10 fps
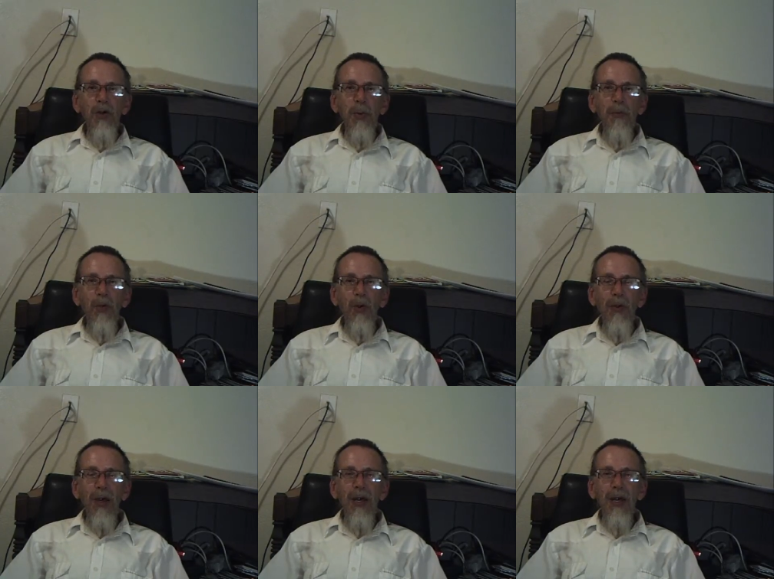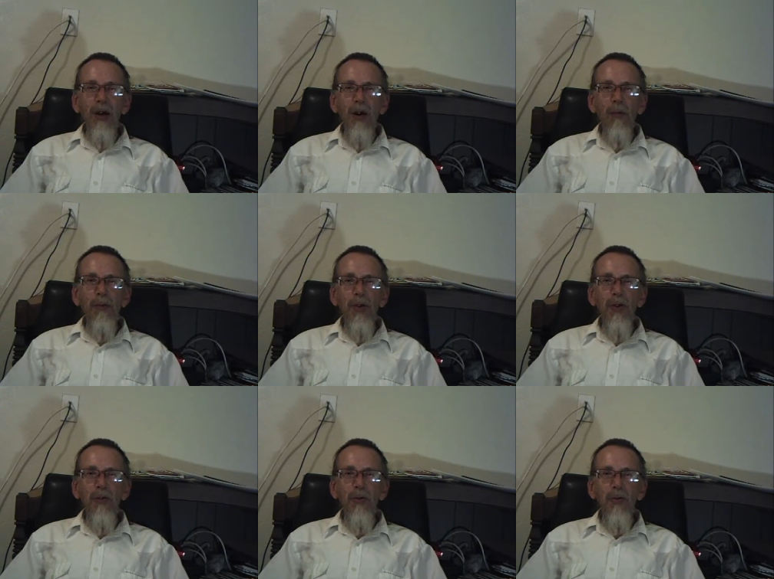before they offer
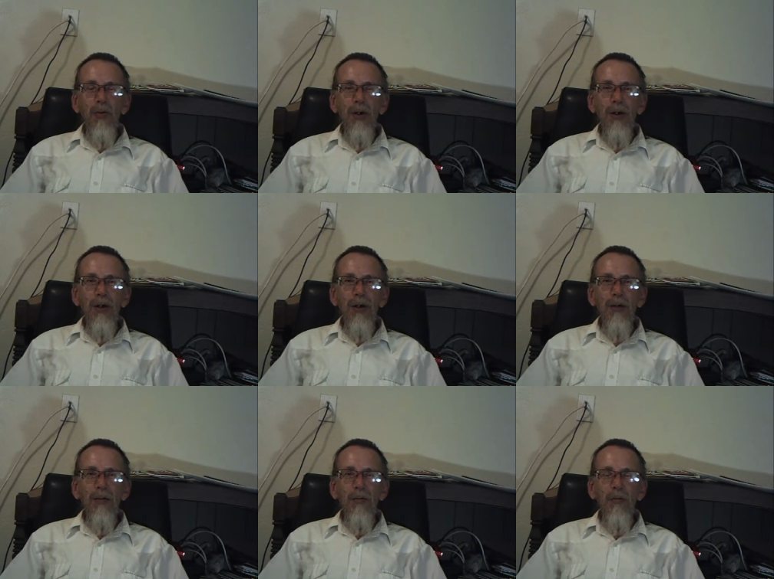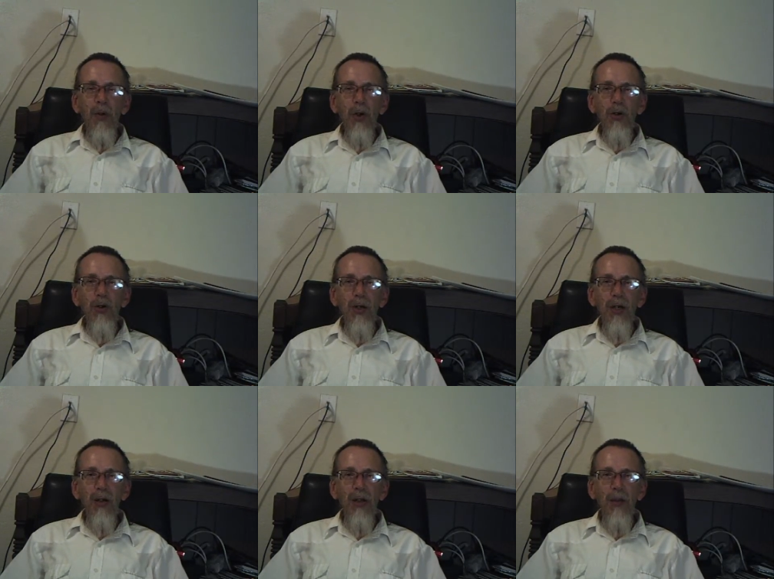you virtually
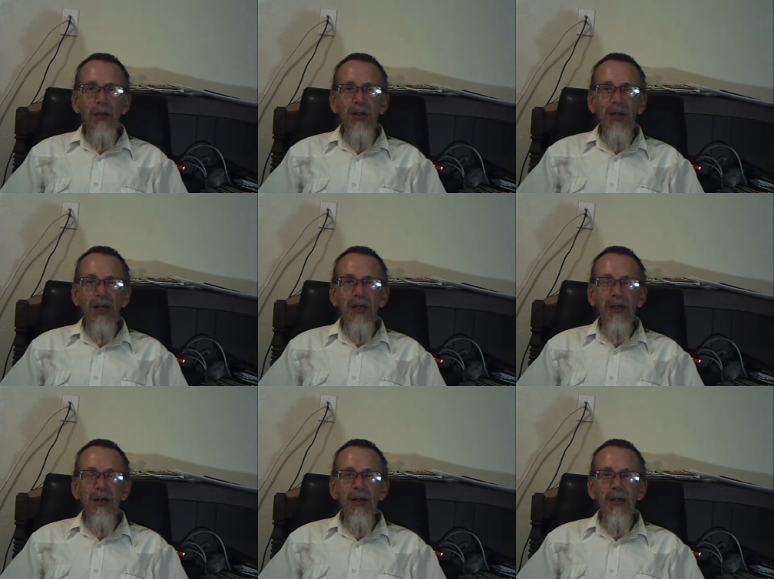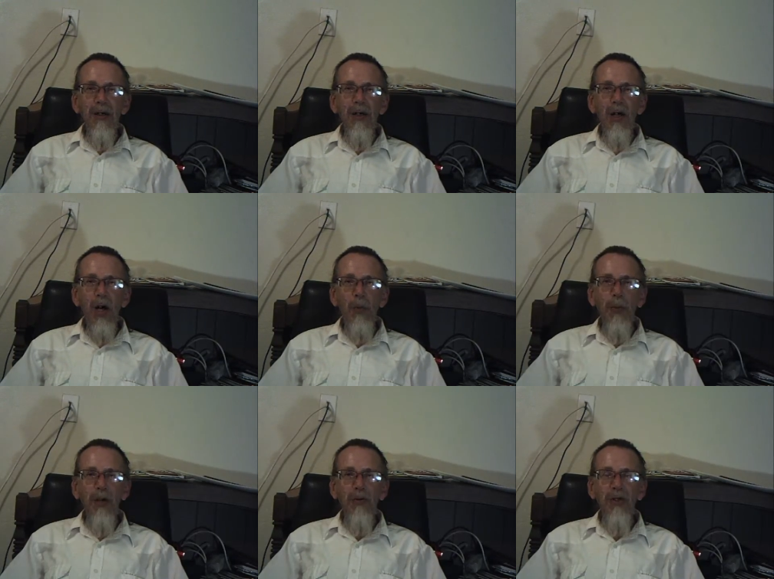unlimited
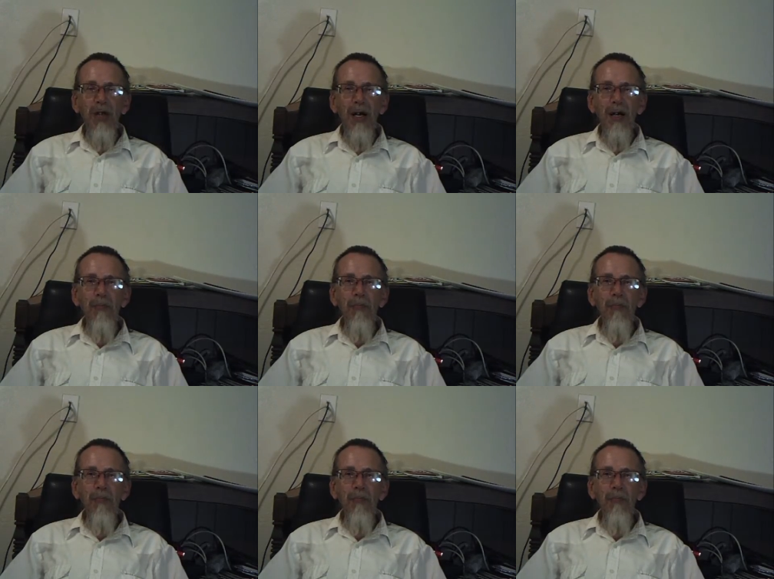upload time,